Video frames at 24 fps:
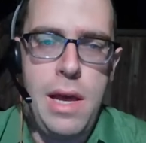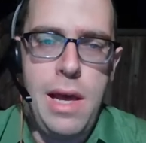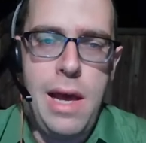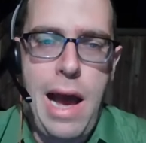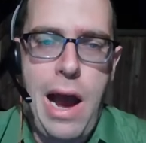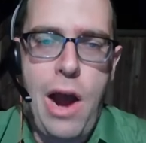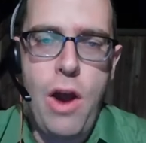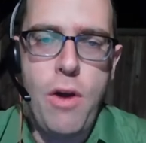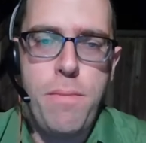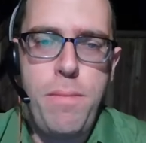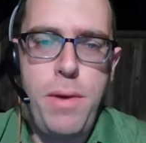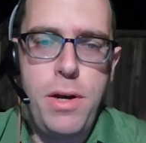
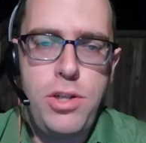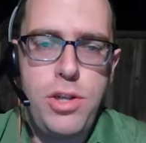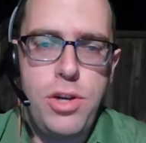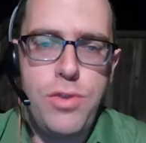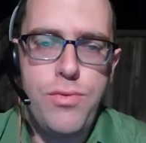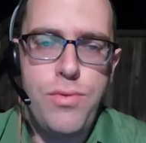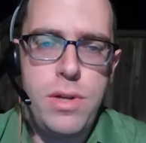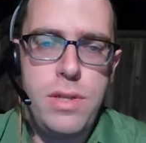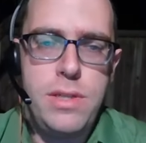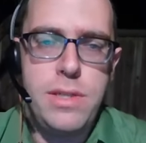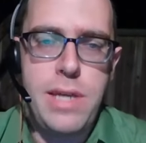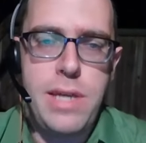Our budget
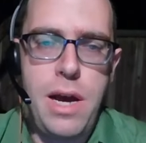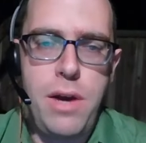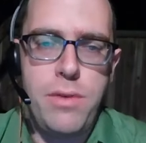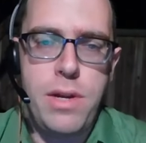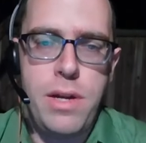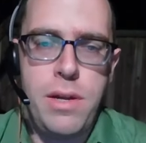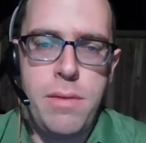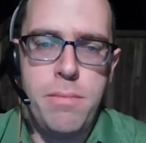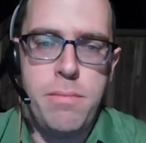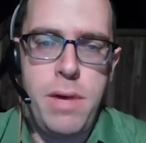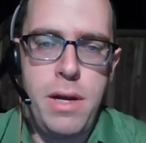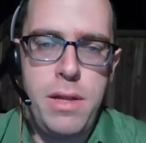runs out in
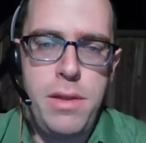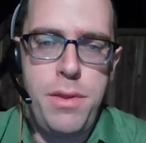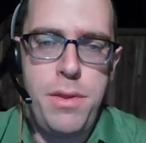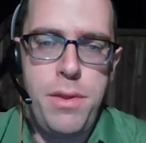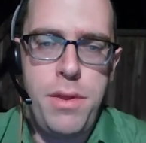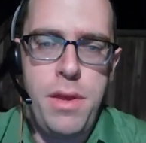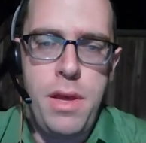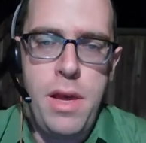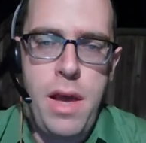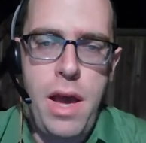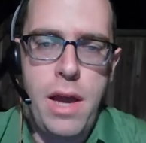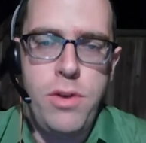a month,
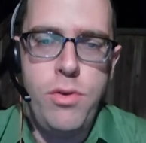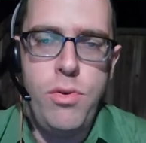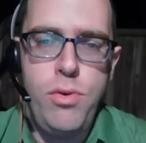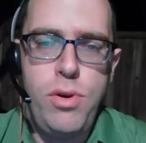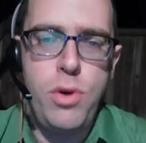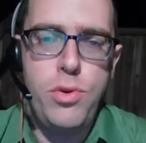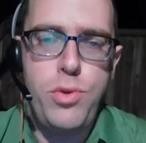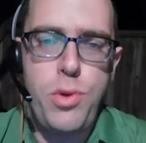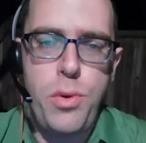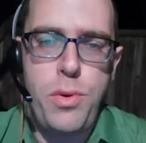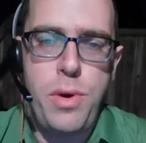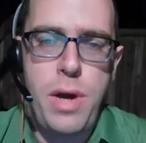and who
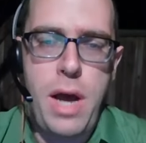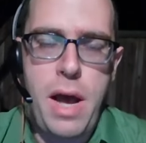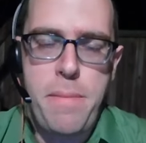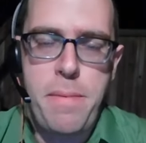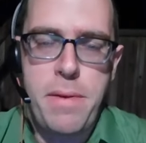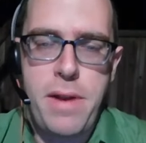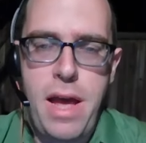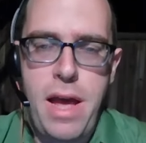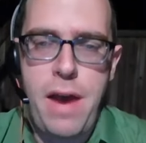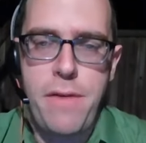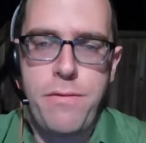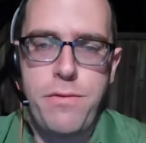knows what will happen
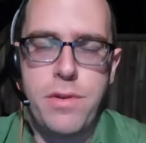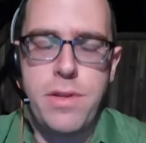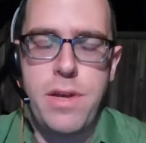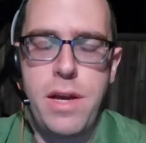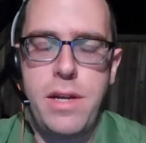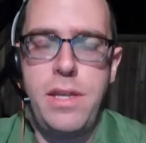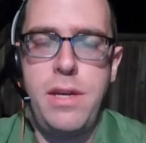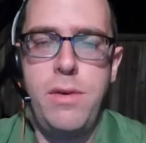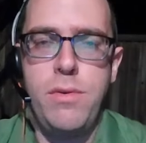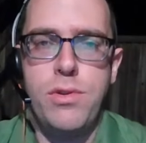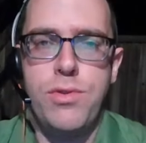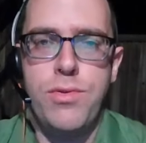after that.
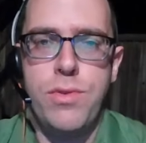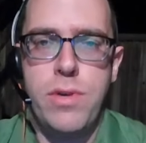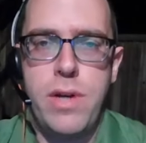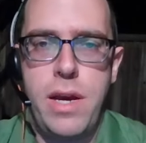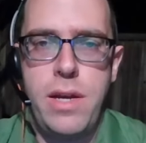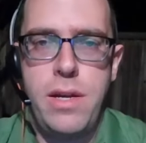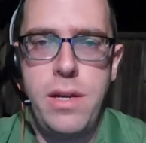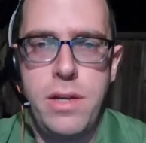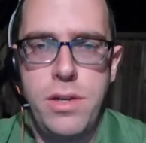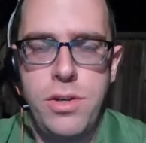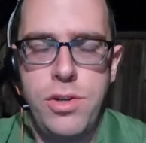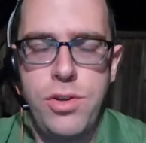He was
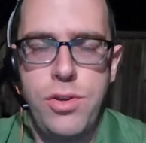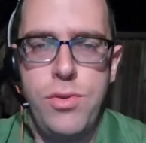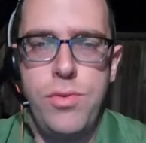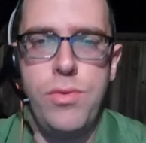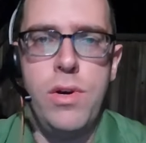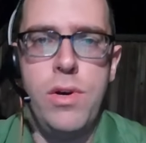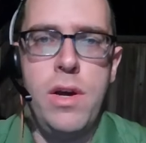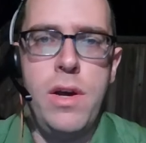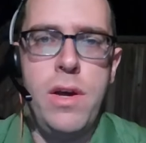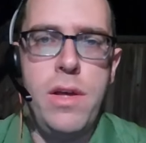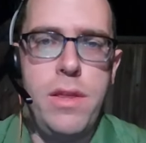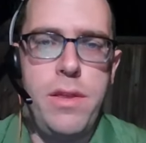relating to
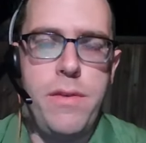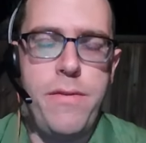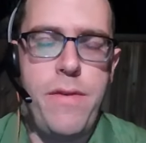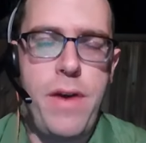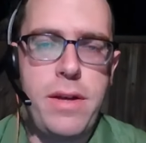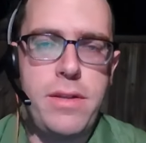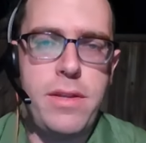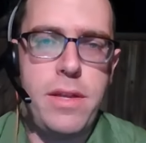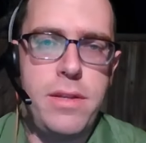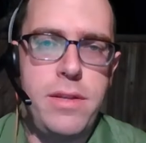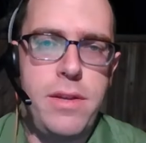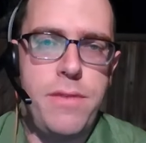the fact
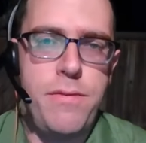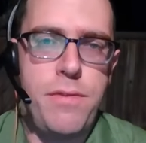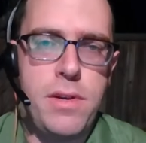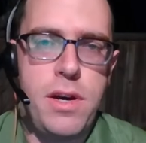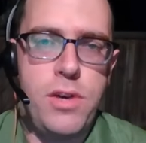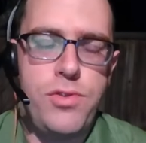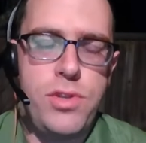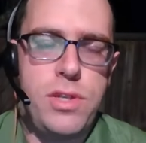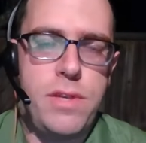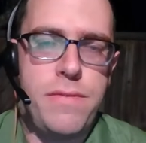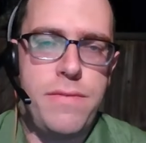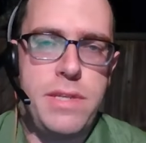that different
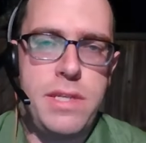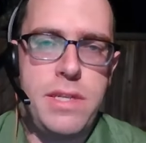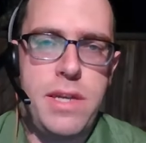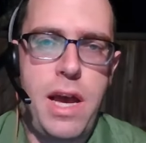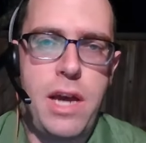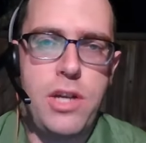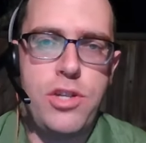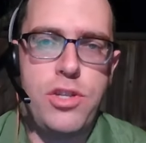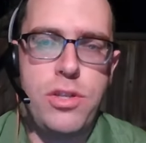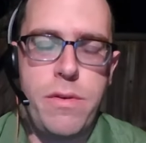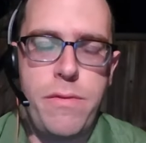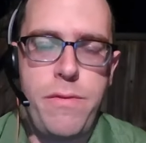countries have
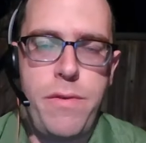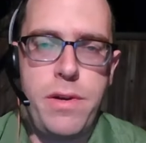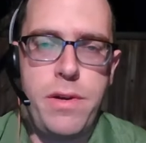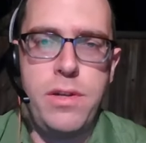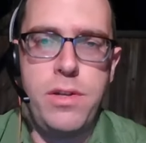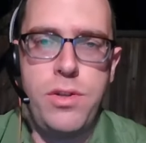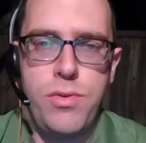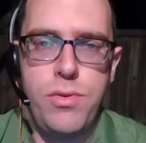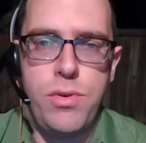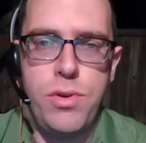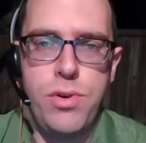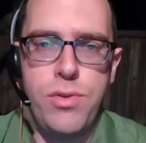slashed their funding
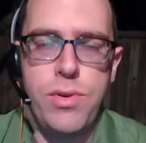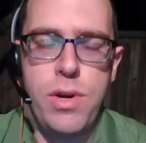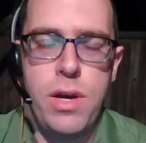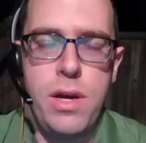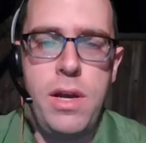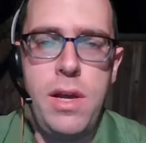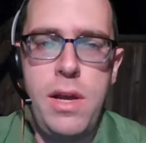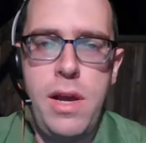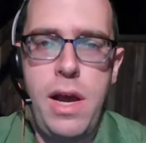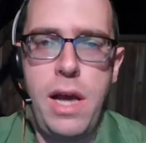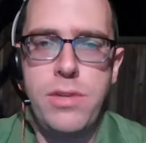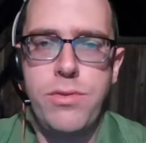to UNRWA
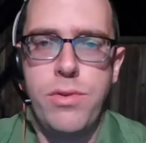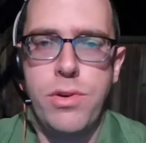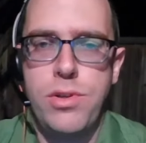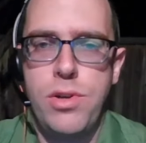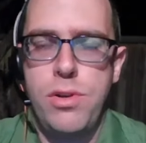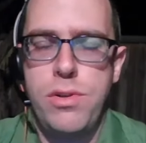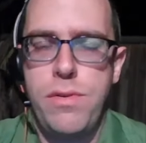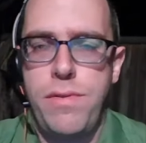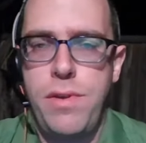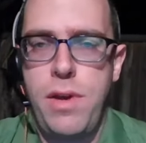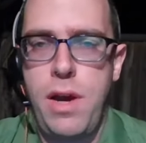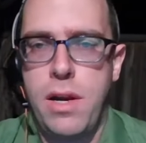as a result
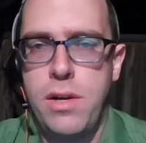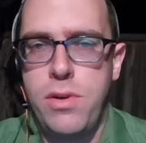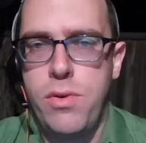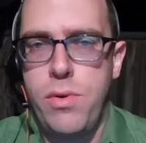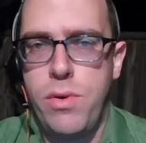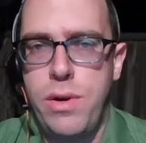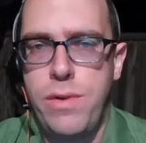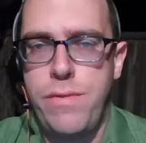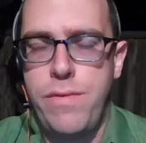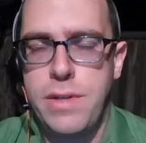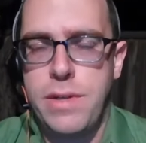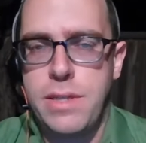of the ongoing
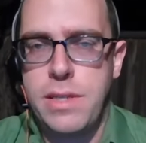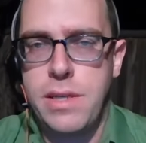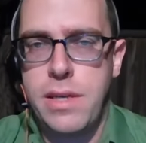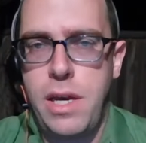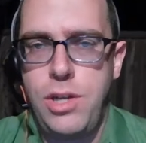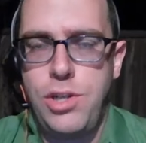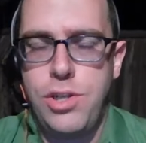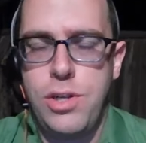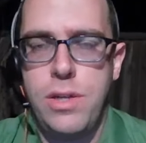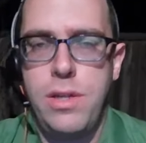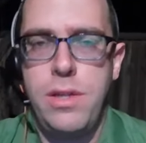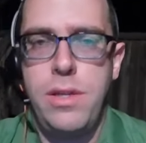
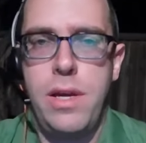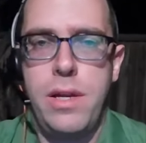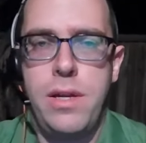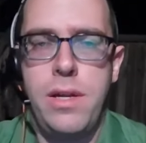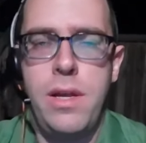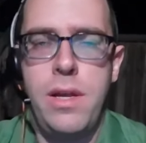investigation that